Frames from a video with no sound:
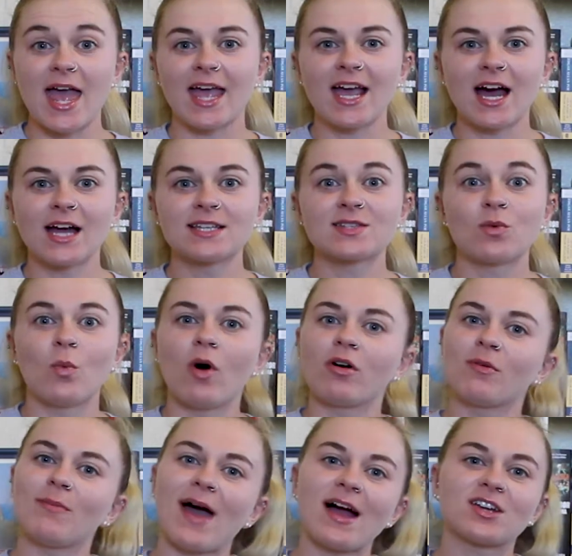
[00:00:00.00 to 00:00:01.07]
Hey guys,
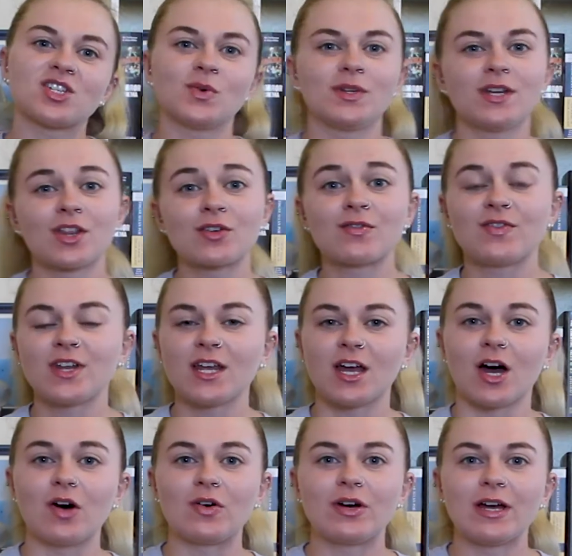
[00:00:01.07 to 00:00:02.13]
welcome back to another
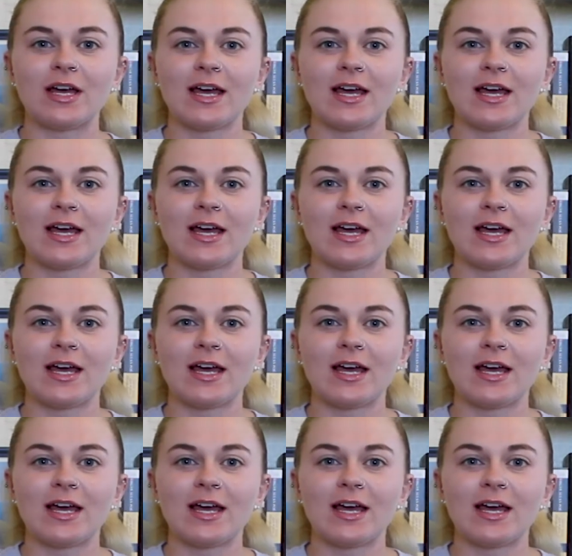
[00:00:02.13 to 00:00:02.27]
video.